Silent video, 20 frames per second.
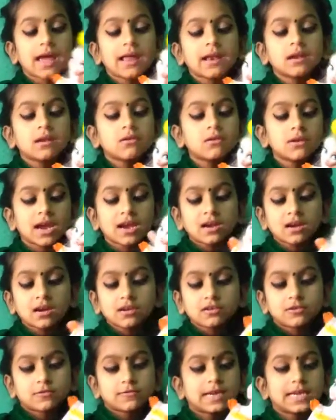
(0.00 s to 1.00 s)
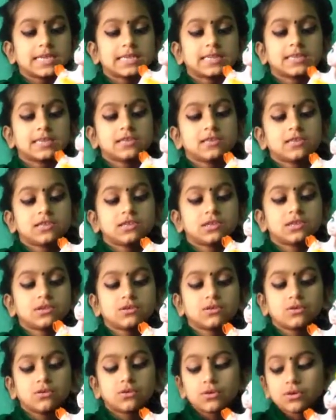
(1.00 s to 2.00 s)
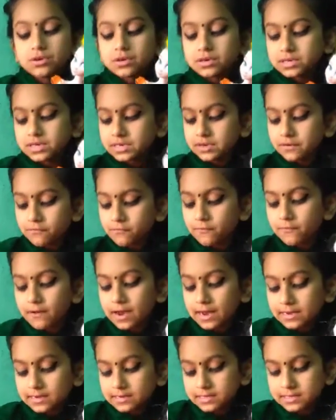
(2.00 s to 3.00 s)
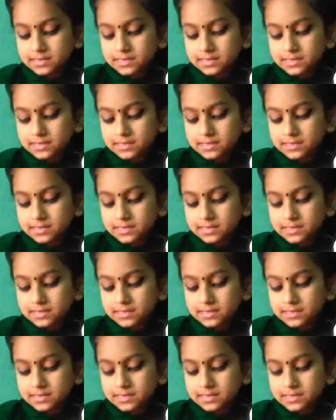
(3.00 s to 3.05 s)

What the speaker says: And look at her dress. It's so different.